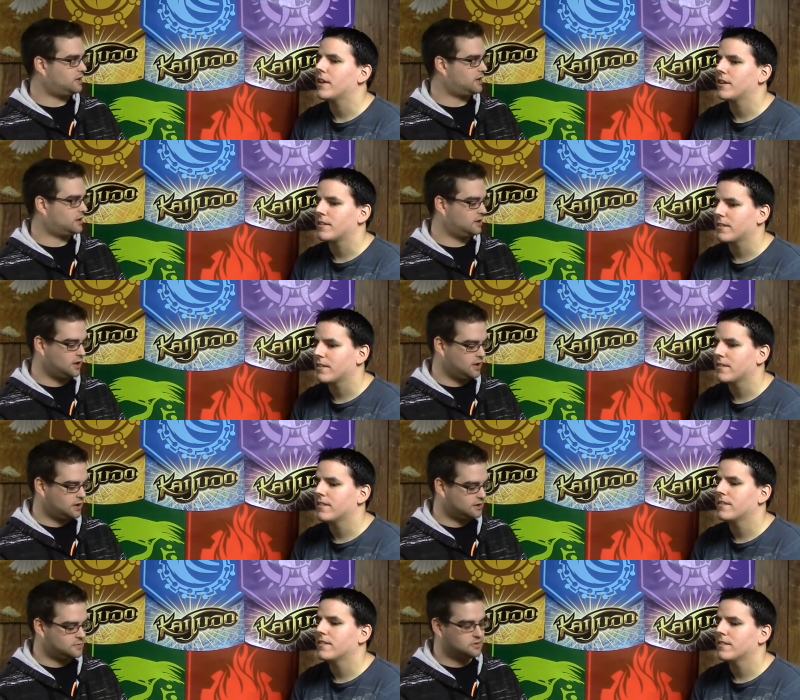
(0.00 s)
Speaker 1: yeah. deck.
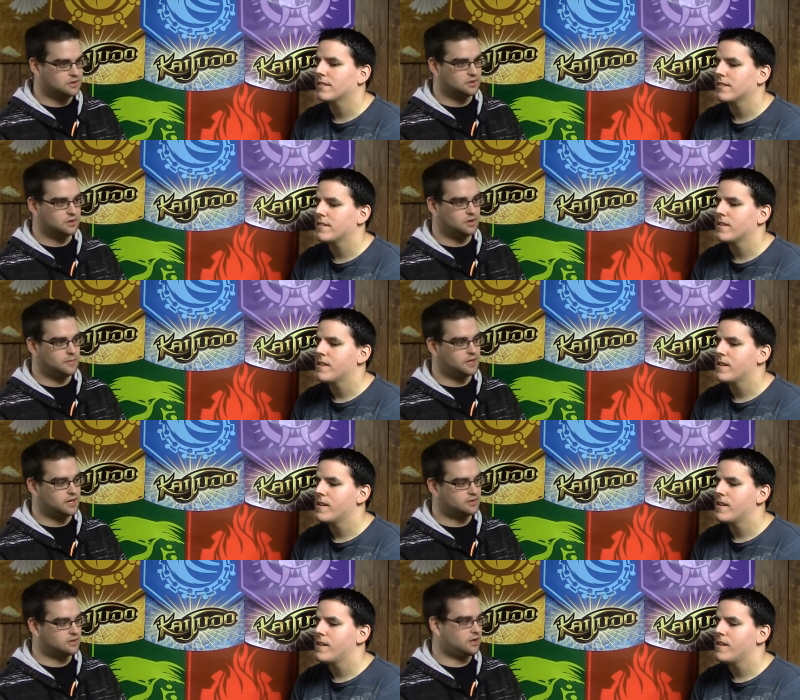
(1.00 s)
Because most of the Kalima
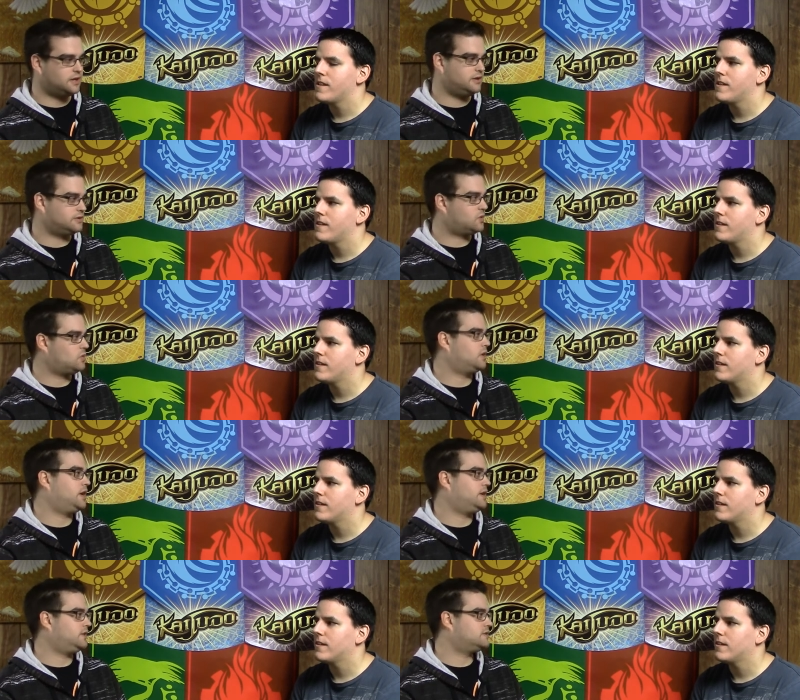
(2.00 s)
decks are like, here's
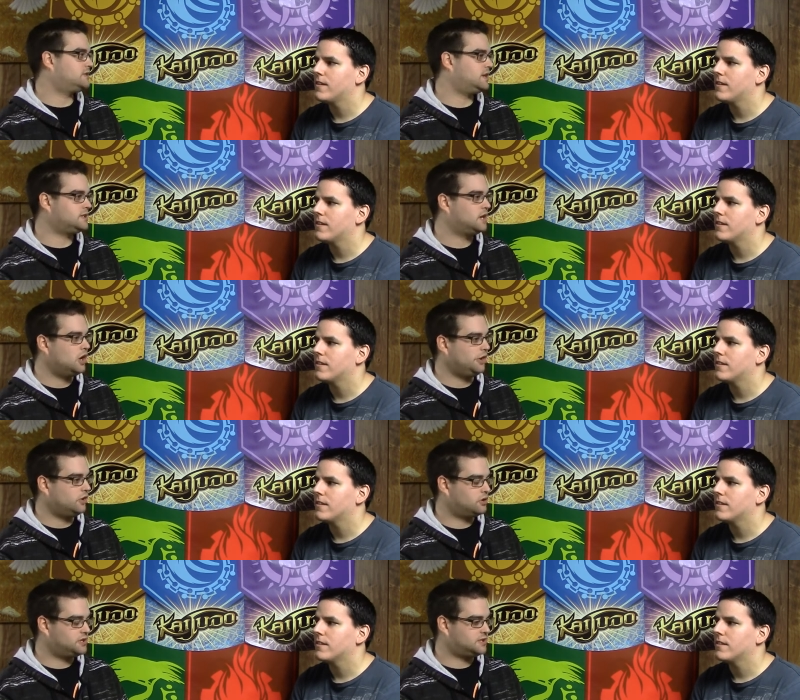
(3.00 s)
Cordia, here's this.
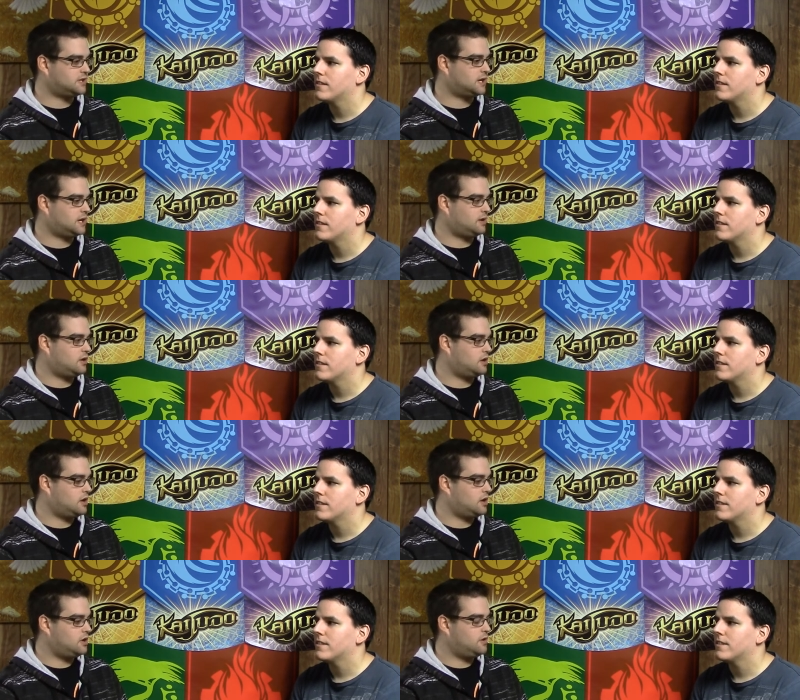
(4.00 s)
You're just like,
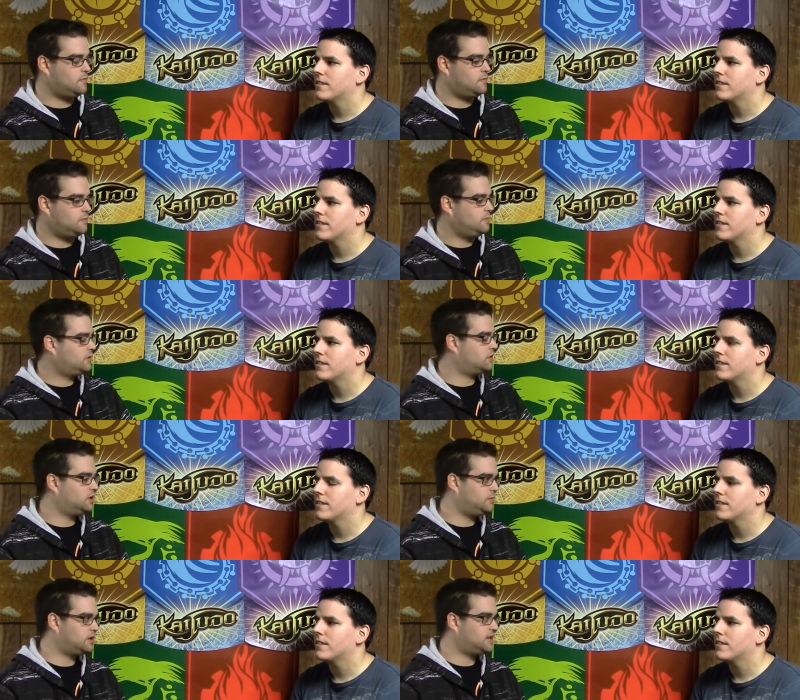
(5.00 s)

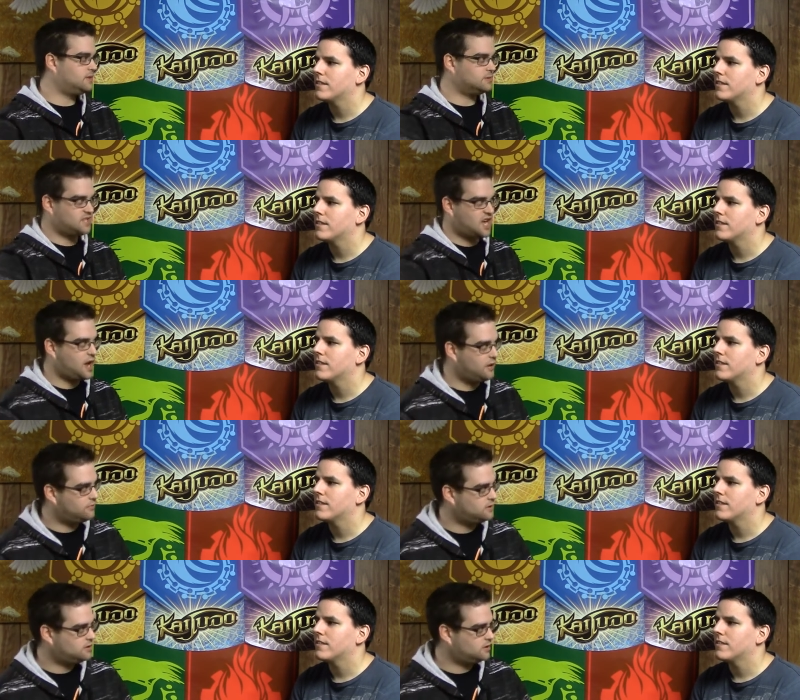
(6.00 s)
Kalima kills
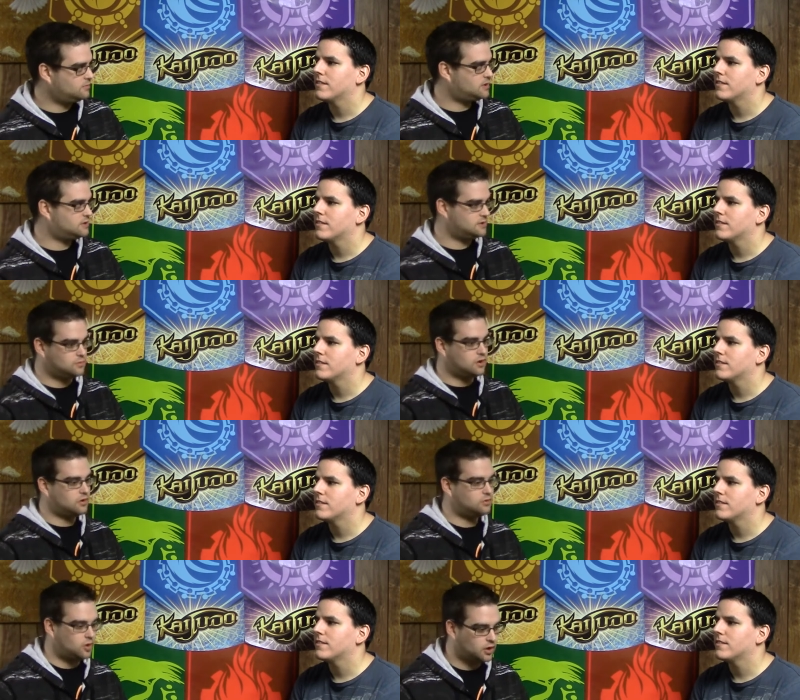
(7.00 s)
everything because it's
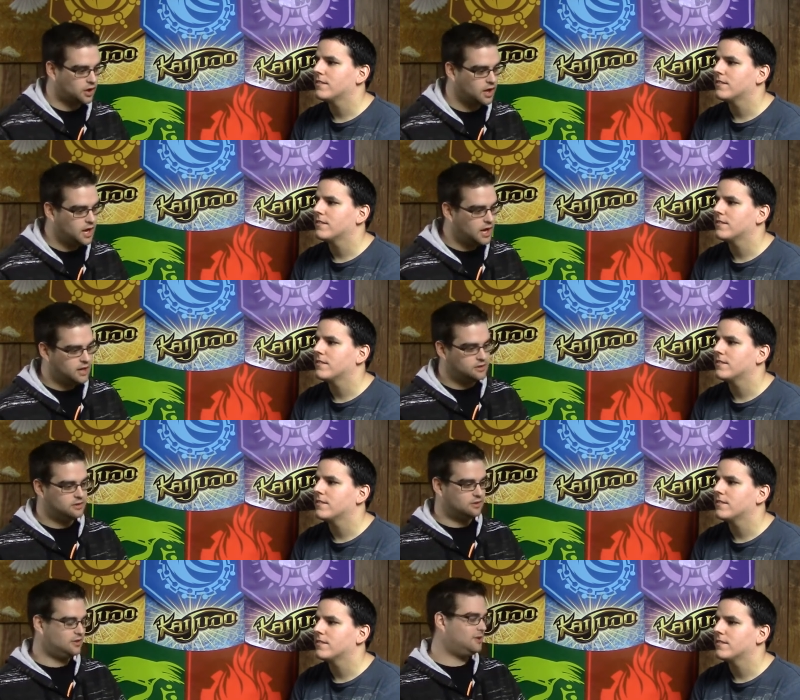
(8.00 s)
mono dark. And